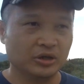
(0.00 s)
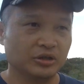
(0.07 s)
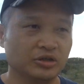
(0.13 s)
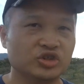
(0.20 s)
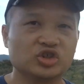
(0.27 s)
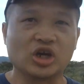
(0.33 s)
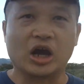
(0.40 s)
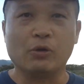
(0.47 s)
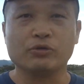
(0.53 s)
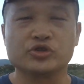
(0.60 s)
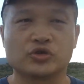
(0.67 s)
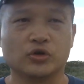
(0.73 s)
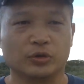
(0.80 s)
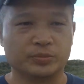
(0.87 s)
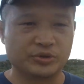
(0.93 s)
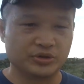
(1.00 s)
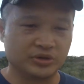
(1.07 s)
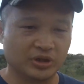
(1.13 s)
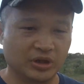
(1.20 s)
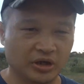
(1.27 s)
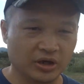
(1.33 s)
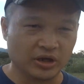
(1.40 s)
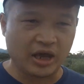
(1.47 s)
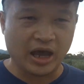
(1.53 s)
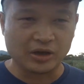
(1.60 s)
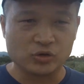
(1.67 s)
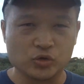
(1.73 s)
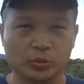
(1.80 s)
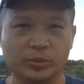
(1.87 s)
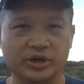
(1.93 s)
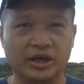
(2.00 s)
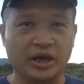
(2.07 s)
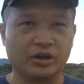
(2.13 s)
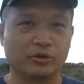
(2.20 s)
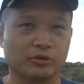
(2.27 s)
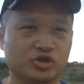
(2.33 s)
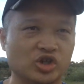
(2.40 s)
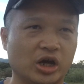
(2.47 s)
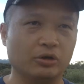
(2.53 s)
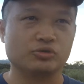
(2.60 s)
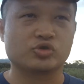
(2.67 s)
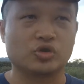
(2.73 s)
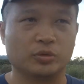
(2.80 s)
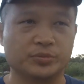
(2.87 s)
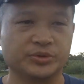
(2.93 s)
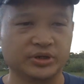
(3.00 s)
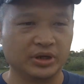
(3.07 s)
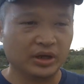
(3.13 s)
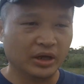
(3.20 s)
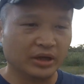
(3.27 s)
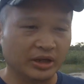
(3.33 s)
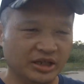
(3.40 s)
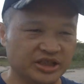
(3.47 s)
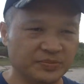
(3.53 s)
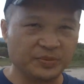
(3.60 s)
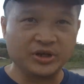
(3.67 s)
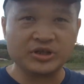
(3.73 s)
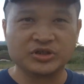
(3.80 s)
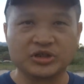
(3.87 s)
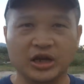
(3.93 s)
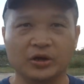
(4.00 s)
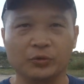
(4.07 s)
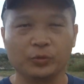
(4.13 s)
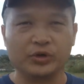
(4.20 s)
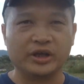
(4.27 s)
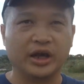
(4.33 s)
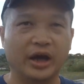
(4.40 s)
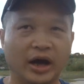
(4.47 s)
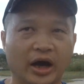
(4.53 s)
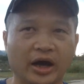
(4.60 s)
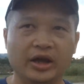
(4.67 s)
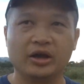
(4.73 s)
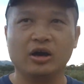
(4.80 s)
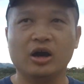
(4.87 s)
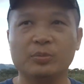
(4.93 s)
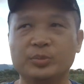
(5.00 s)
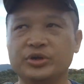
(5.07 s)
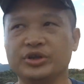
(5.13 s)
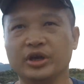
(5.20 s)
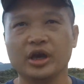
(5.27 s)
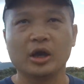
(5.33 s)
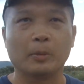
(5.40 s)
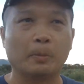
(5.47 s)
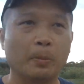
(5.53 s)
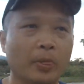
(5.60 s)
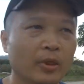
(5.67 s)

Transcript: gyroscopes, the actual mechanical gyroscopes that spins at a really high RPM,